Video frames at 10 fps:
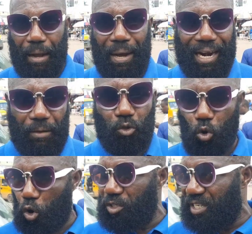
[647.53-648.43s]
time around
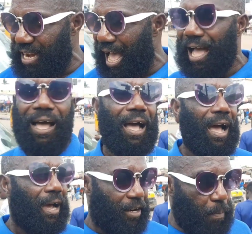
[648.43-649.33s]
to consider
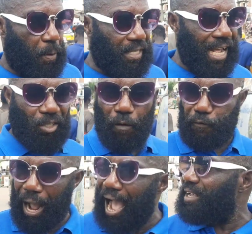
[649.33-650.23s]
the business
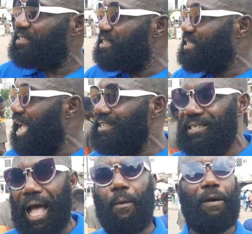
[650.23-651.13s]
of our
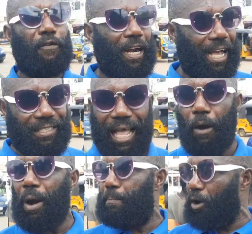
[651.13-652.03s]
sisters, our fathers,
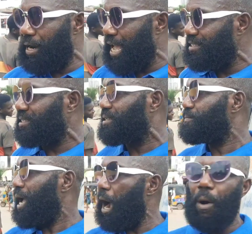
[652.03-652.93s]
our brothers,
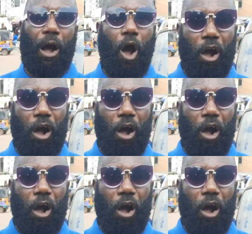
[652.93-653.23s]
our